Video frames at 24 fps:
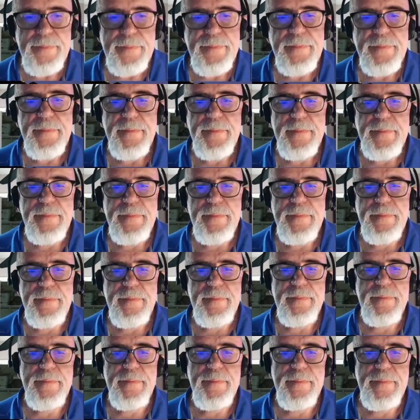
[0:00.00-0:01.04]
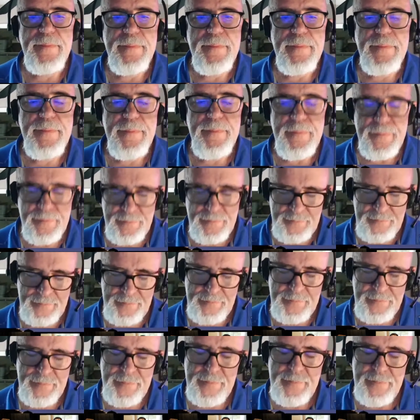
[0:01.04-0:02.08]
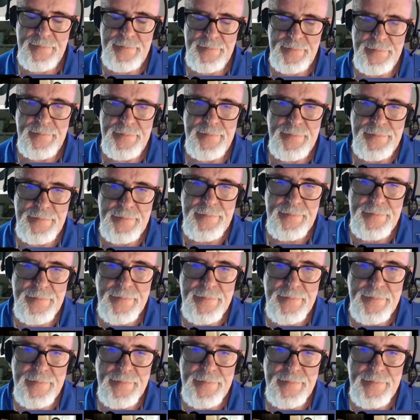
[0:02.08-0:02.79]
you know, right? What you know is important.